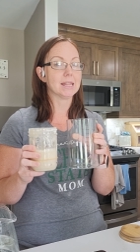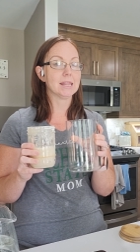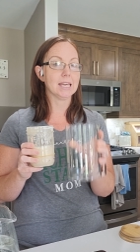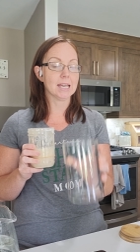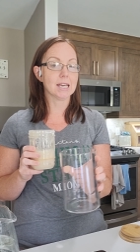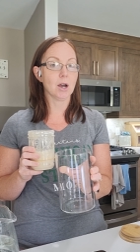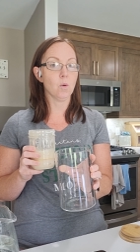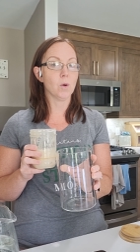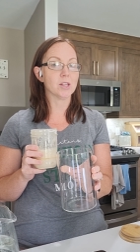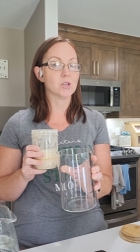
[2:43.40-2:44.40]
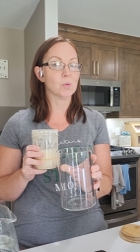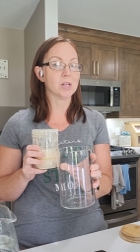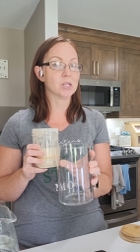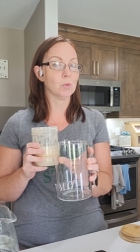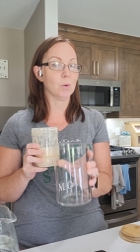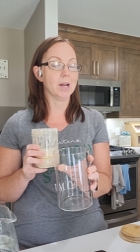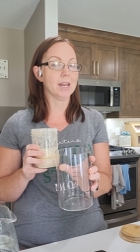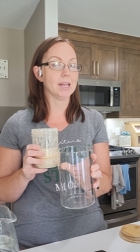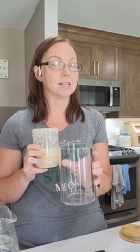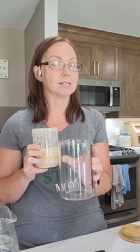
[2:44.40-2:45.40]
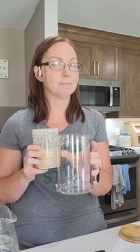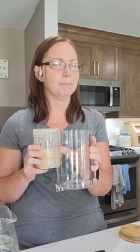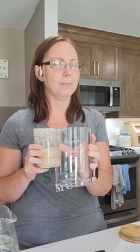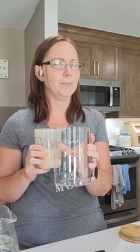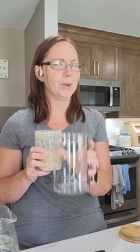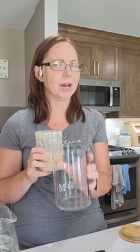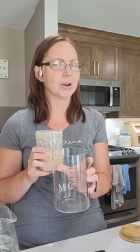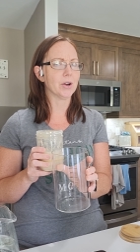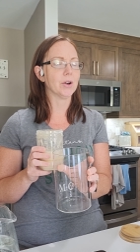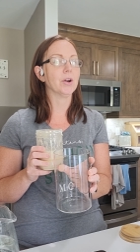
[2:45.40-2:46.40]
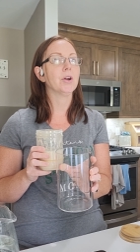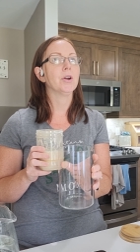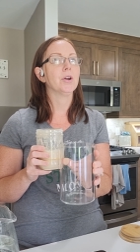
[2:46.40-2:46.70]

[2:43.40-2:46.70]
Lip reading: think a 1:1 is better